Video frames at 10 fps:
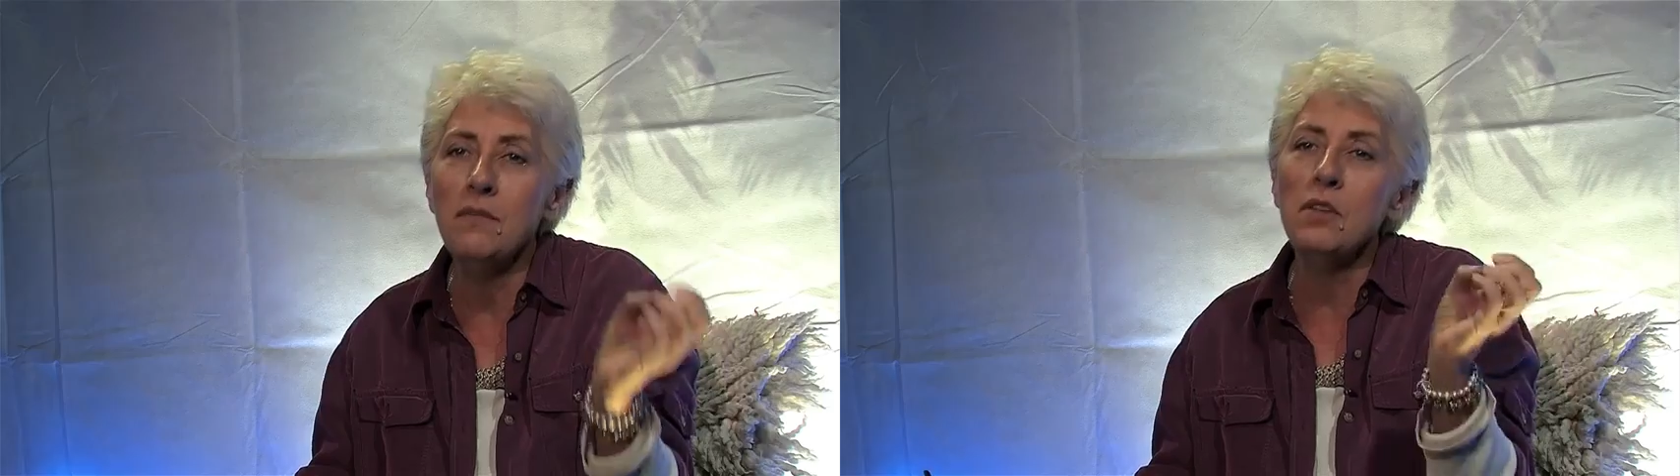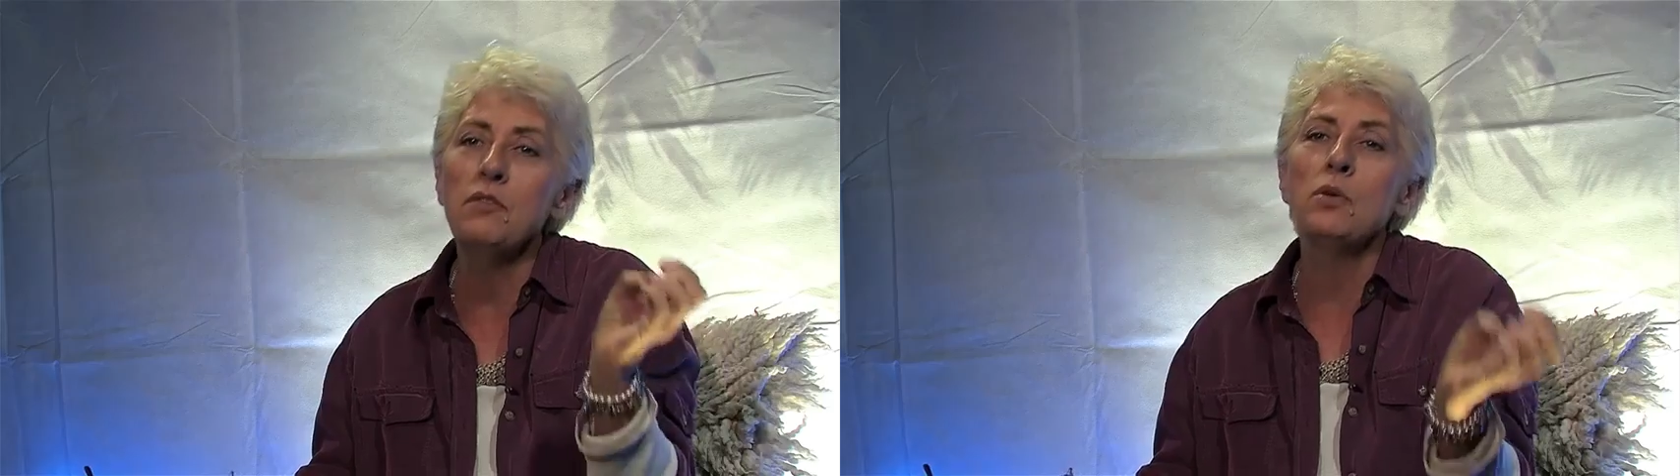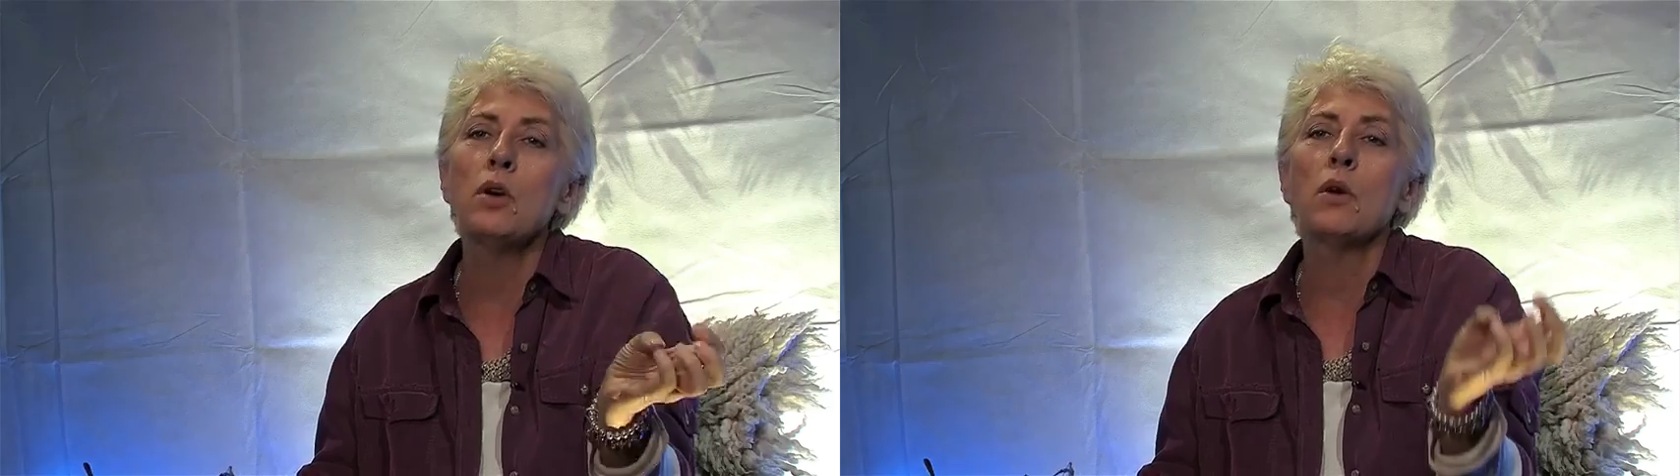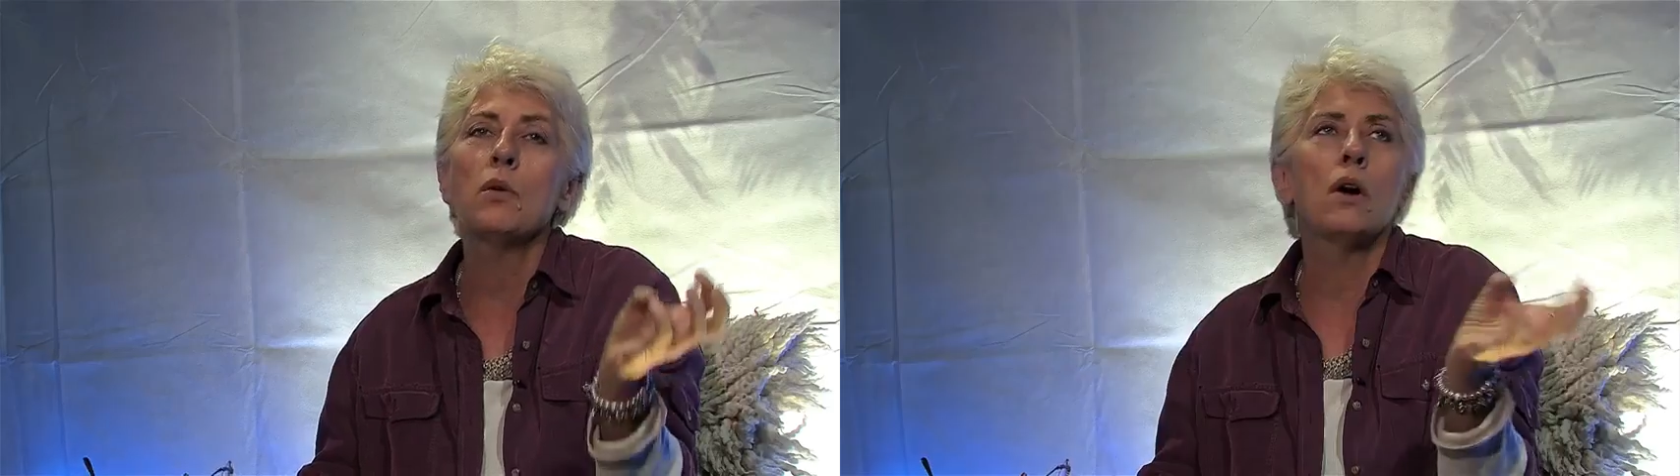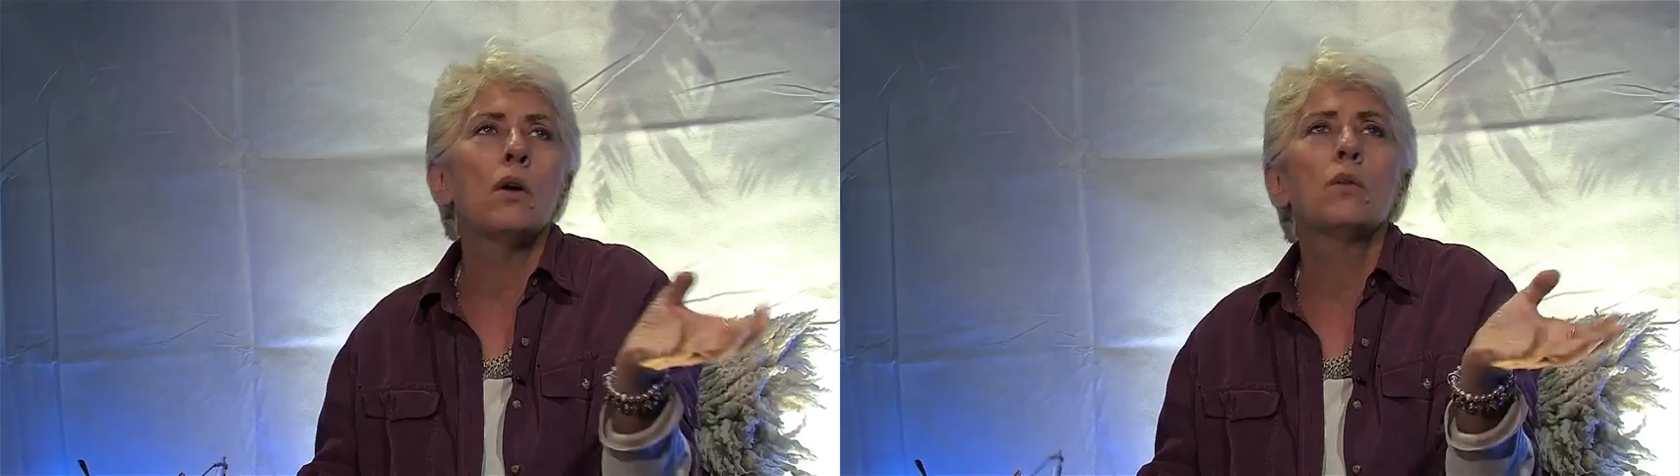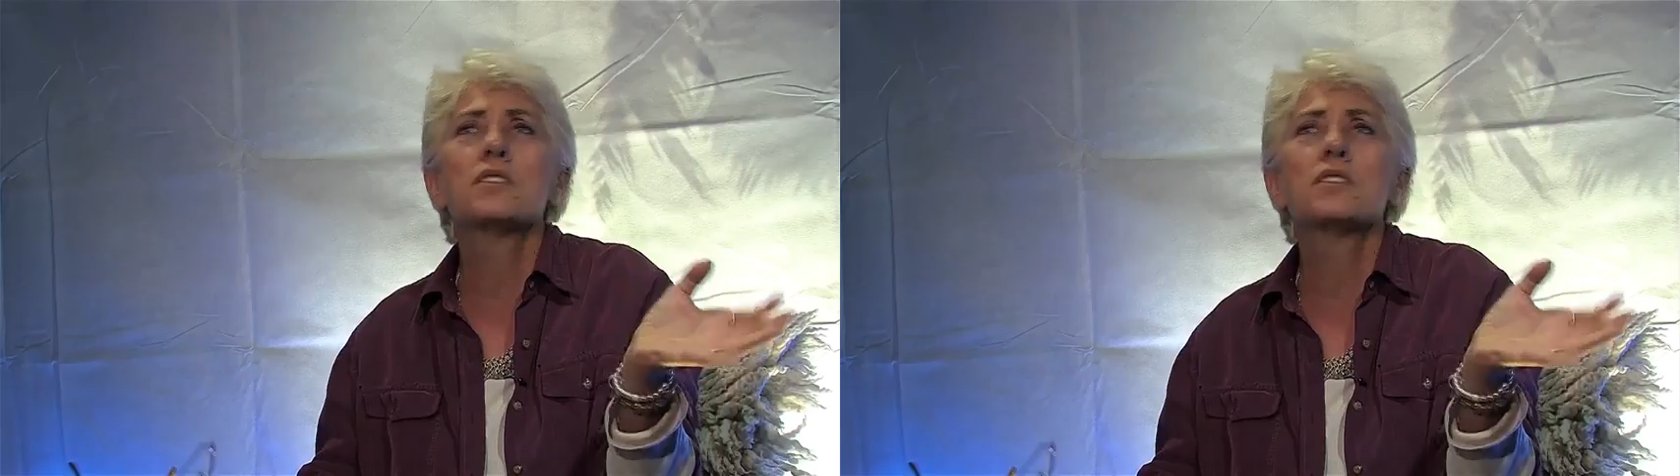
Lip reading: Even if you go, oh,